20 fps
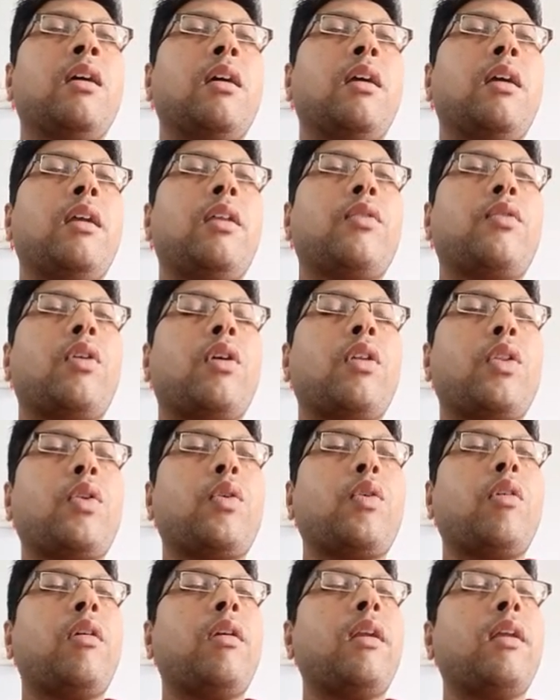It is also
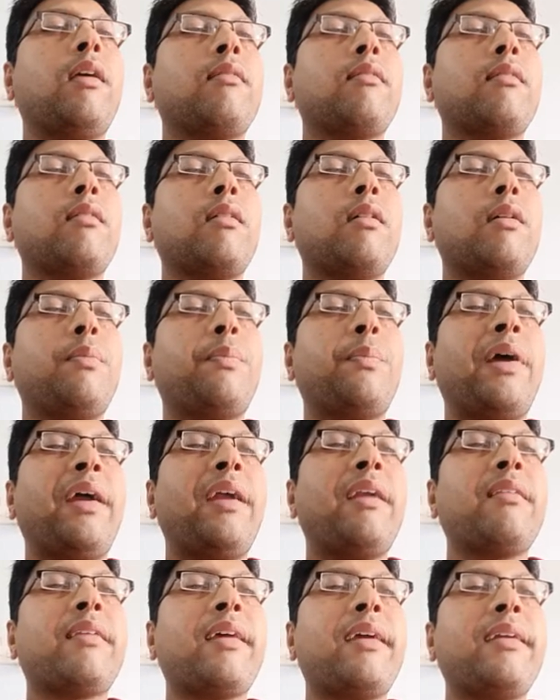called as
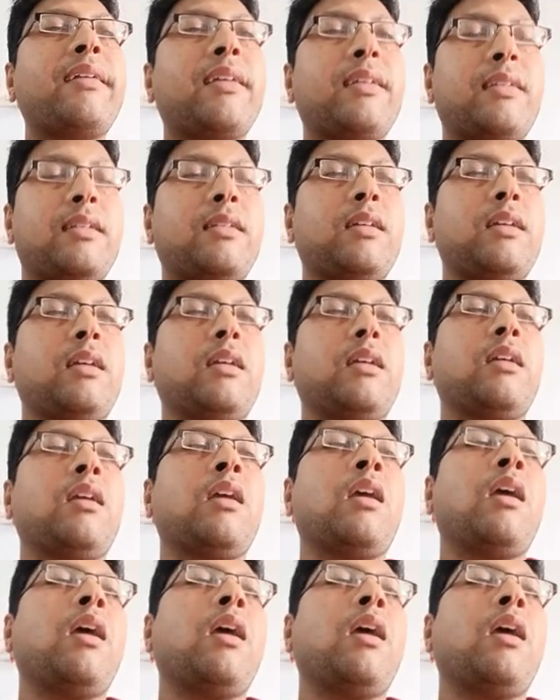bedside testing,